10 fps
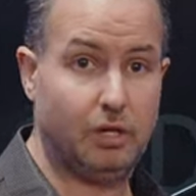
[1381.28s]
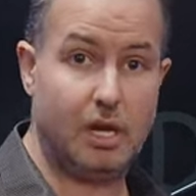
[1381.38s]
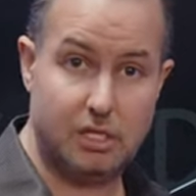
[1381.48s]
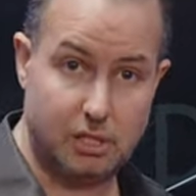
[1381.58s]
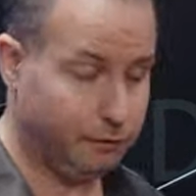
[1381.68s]
it
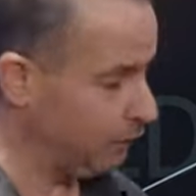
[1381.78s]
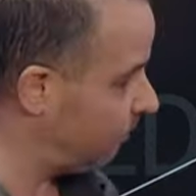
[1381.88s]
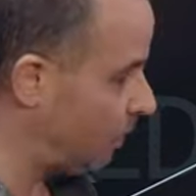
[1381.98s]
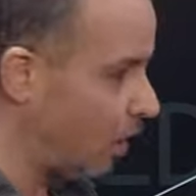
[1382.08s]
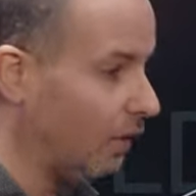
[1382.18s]
any different?
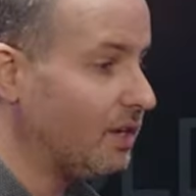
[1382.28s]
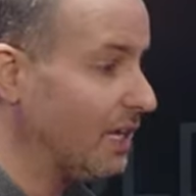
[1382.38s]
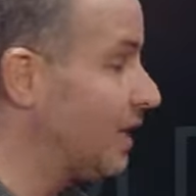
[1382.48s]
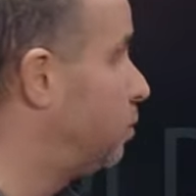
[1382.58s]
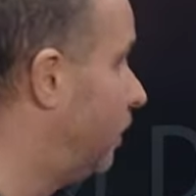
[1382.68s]
All right,
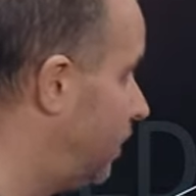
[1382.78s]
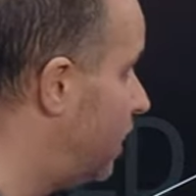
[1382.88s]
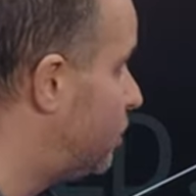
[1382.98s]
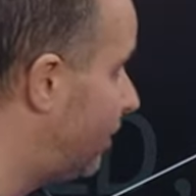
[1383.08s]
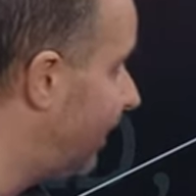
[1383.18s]
that's what it
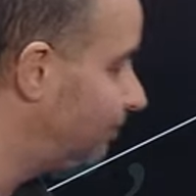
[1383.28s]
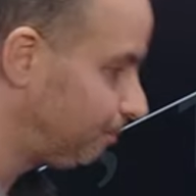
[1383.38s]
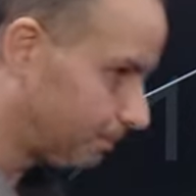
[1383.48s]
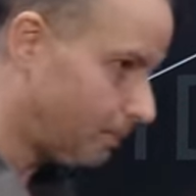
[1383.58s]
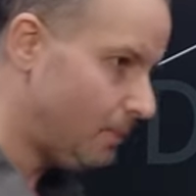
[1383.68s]
is, right?
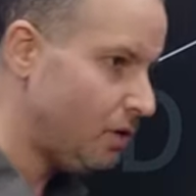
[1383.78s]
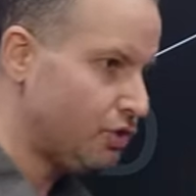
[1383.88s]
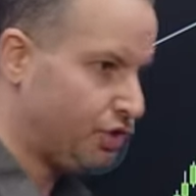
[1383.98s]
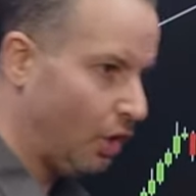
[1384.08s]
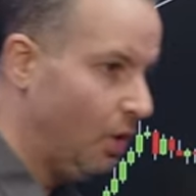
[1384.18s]

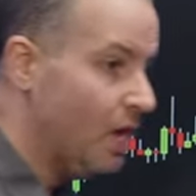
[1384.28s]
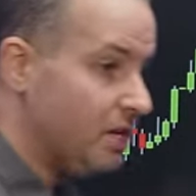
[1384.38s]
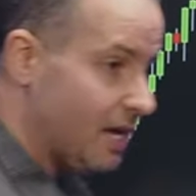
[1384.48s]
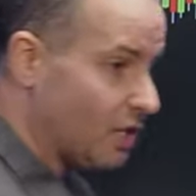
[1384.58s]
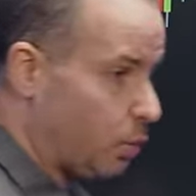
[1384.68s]
So
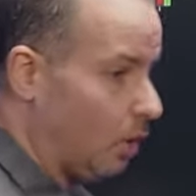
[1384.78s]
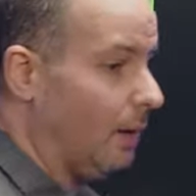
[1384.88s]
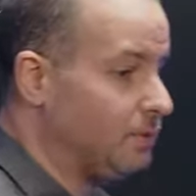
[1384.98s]
yes, we're up